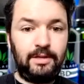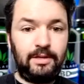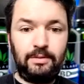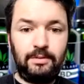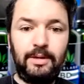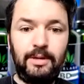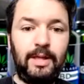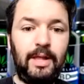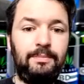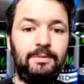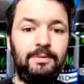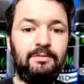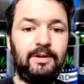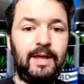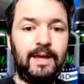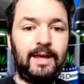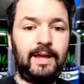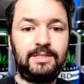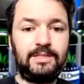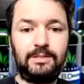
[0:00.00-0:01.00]
will help you
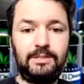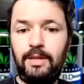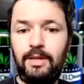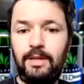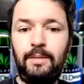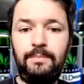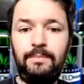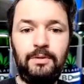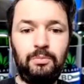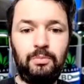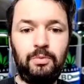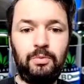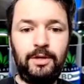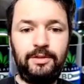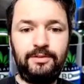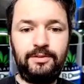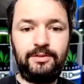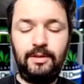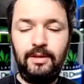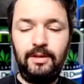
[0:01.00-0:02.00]
relax, will help you
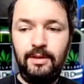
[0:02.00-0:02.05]
unwind.